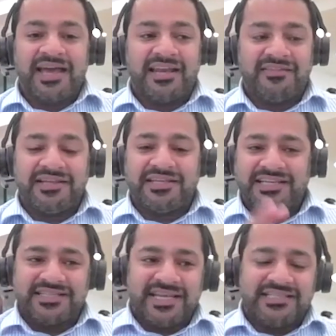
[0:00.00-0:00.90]
And I think
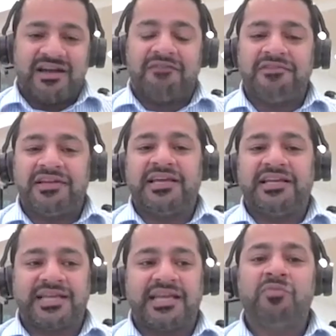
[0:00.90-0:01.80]
it's covering
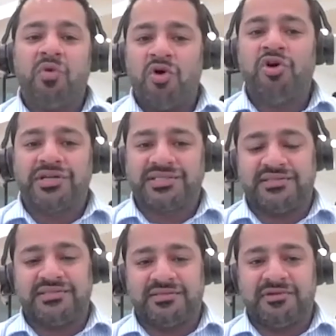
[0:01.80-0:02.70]
it, it's getting more hooks
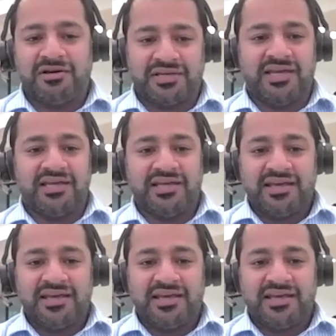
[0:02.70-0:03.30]
into the market